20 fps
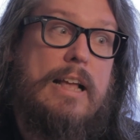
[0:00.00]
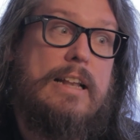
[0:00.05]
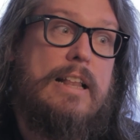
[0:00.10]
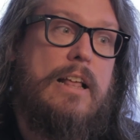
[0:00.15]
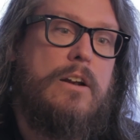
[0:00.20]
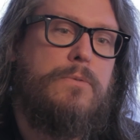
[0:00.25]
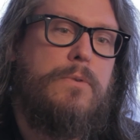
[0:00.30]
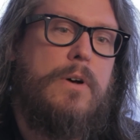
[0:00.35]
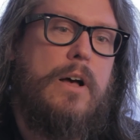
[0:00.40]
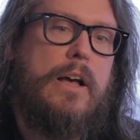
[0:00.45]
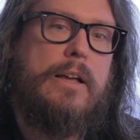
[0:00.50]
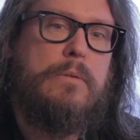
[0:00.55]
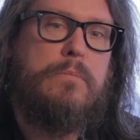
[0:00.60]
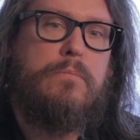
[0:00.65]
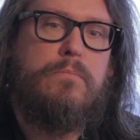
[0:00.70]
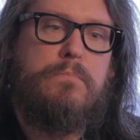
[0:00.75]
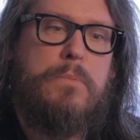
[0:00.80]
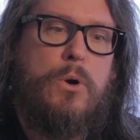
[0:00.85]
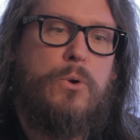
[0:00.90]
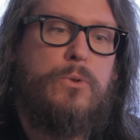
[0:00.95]
identify
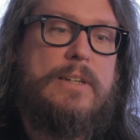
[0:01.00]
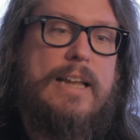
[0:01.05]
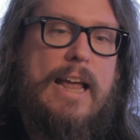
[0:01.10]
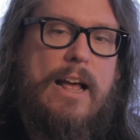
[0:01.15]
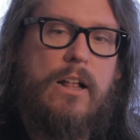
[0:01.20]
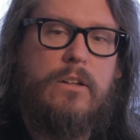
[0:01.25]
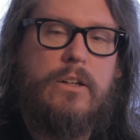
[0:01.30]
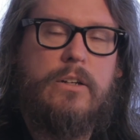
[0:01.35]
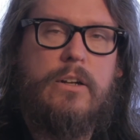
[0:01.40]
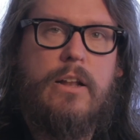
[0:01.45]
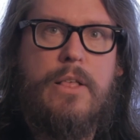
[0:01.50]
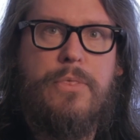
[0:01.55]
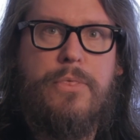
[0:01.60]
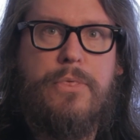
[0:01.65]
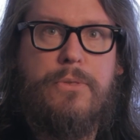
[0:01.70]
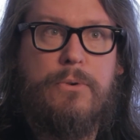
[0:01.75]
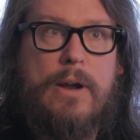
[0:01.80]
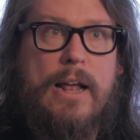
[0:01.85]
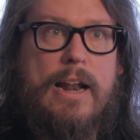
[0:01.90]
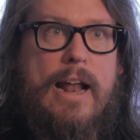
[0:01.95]
both talent and
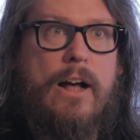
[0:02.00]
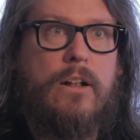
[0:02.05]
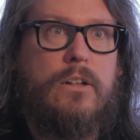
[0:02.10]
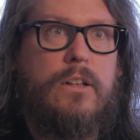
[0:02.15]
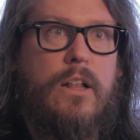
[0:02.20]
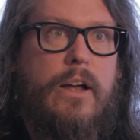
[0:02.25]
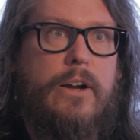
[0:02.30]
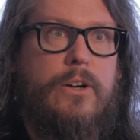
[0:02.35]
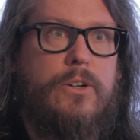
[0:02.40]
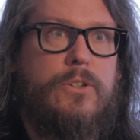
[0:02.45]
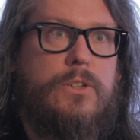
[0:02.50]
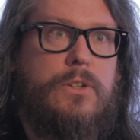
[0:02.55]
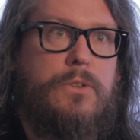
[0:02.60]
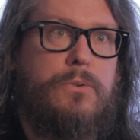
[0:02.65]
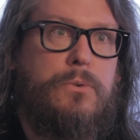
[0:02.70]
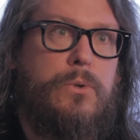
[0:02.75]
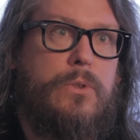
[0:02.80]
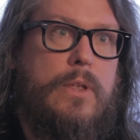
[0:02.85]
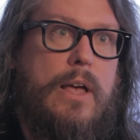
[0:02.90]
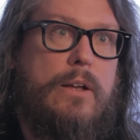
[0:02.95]
threat outliers
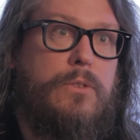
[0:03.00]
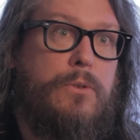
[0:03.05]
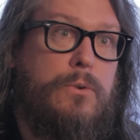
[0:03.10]
through the,